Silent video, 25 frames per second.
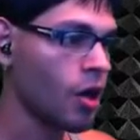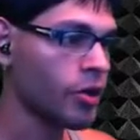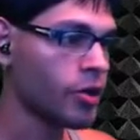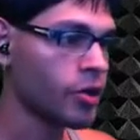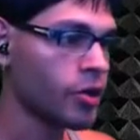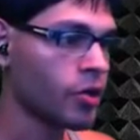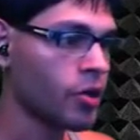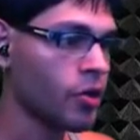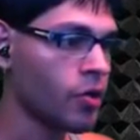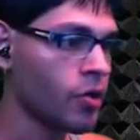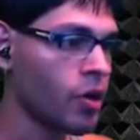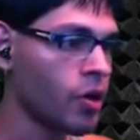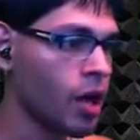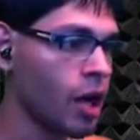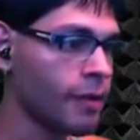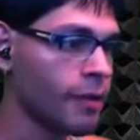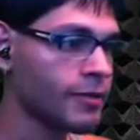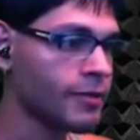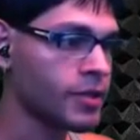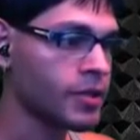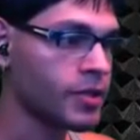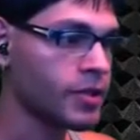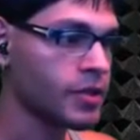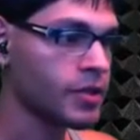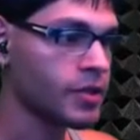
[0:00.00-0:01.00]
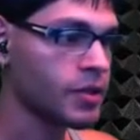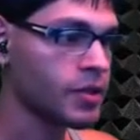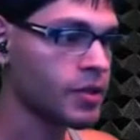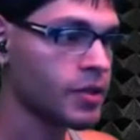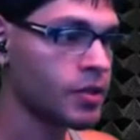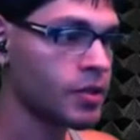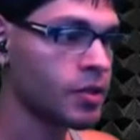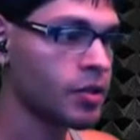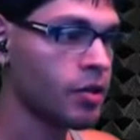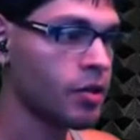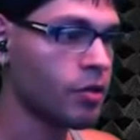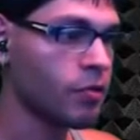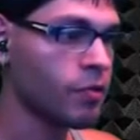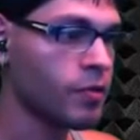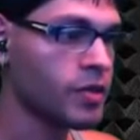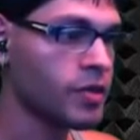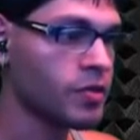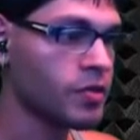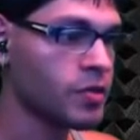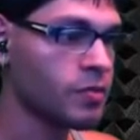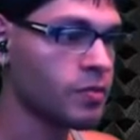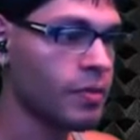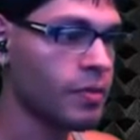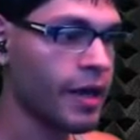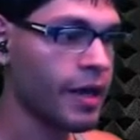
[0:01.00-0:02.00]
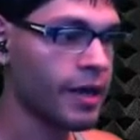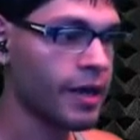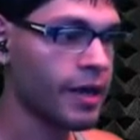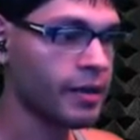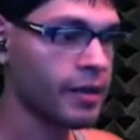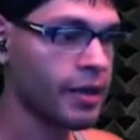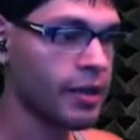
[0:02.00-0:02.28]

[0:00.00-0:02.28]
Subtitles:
You go to options, you go to resource pack.